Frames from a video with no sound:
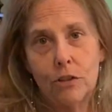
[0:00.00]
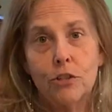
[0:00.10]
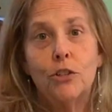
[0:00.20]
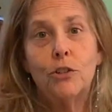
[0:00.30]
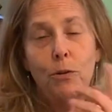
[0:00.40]

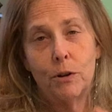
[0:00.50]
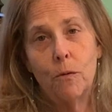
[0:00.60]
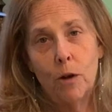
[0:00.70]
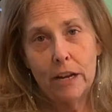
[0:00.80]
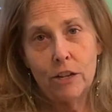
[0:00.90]
So you know what I
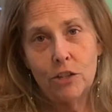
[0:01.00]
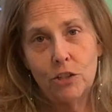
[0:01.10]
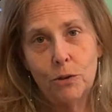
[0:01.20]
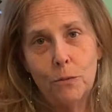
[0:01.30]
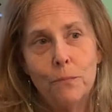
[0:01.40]
want you to
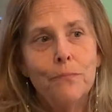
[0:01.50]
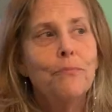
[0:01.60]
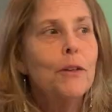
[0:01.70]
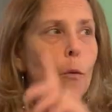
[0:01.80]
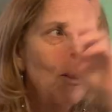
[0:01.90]
do?
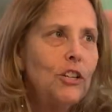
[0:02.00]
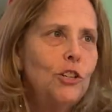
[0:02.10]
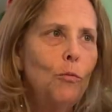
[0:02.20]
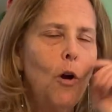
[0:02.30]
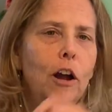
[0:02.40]
I want you
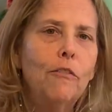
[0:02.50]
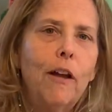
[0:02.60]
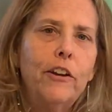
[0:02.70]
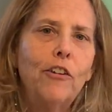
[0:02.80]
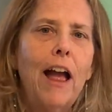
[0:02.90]
to walk
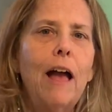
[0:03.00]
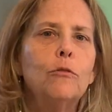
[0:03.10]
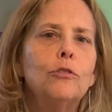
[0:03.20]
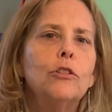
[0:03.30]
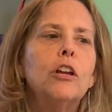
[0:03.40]
around your
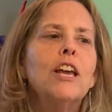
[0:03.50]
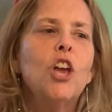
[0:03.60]
house.